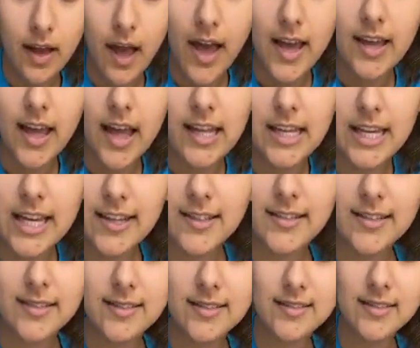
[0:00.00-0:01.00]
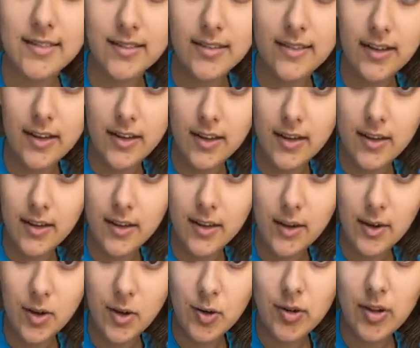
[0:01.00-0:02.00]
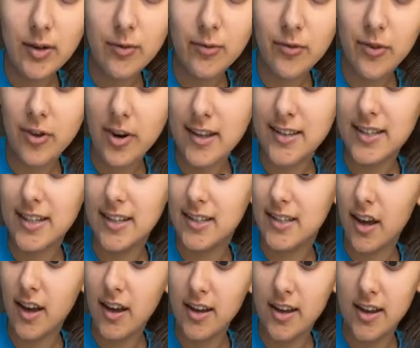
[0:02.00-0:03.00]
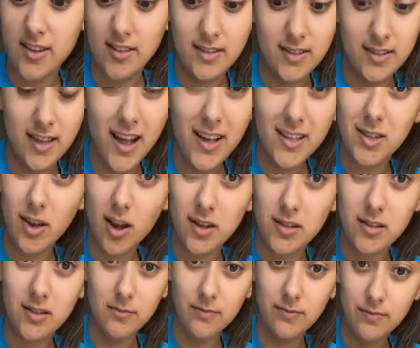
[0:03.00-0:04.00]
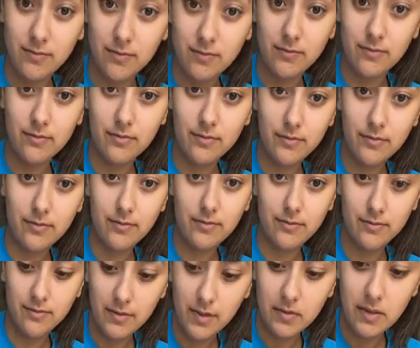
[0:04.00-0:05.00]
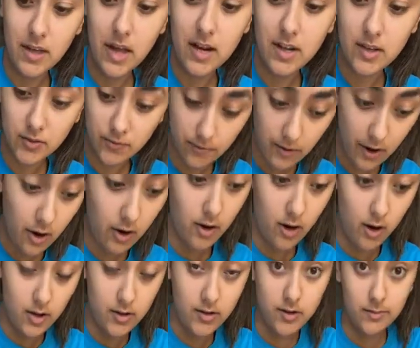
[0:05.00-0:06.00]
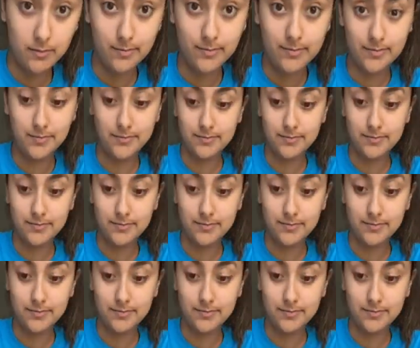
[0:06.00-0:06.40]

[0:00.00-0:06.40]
Hi, Kelly. You love forensic science. That's awesome. That is very awesome.